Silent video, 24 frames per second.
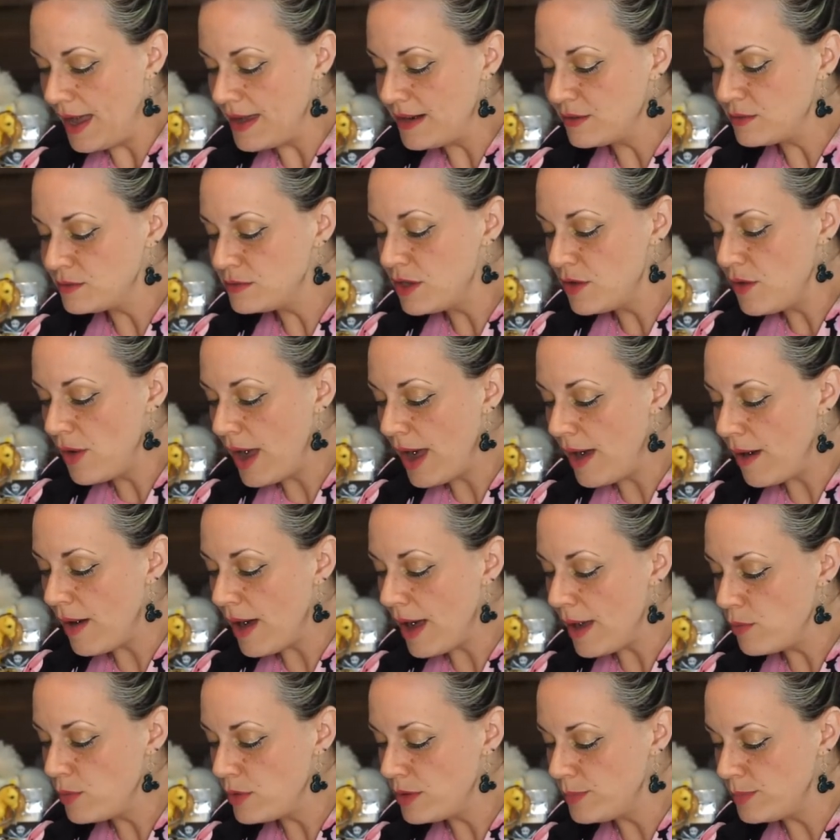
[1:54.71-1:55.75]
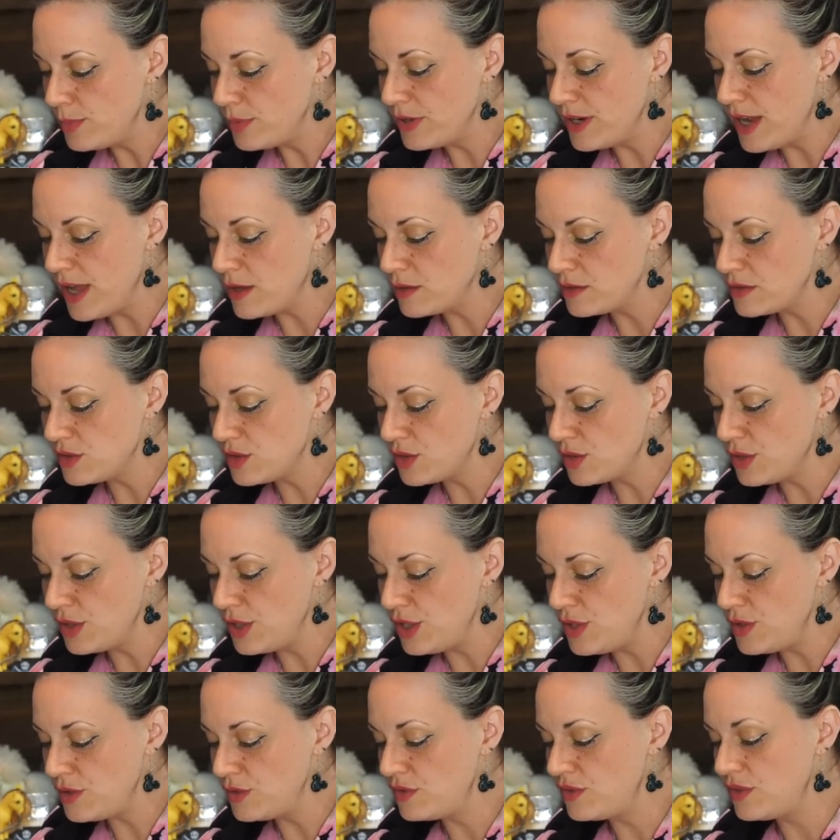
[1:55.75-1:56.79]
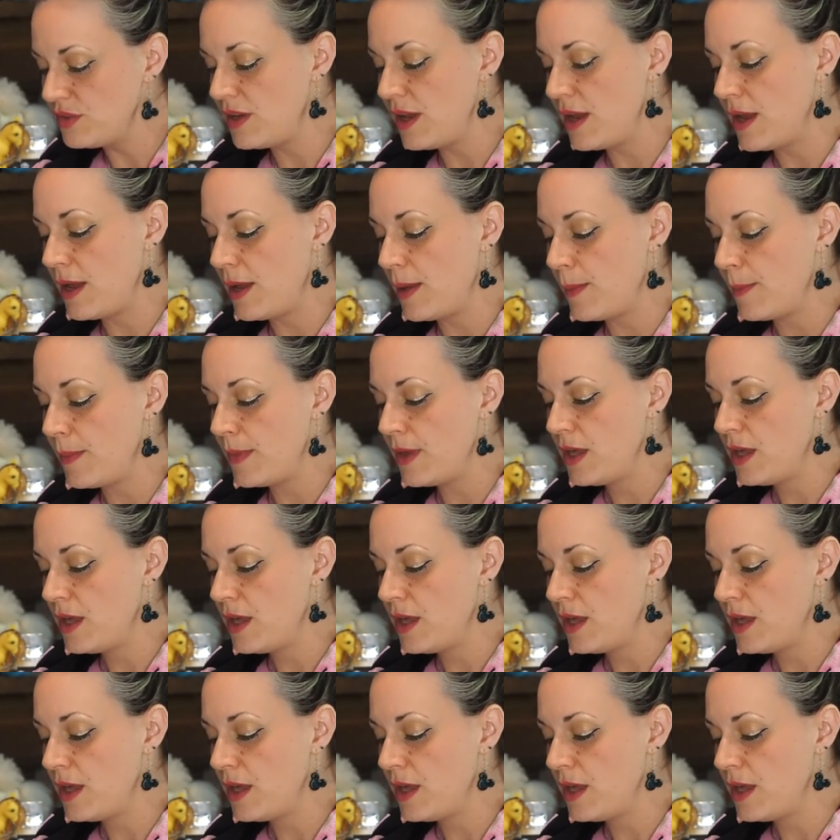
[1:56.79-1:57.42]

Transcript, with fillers: don't know how I would pronounce her username.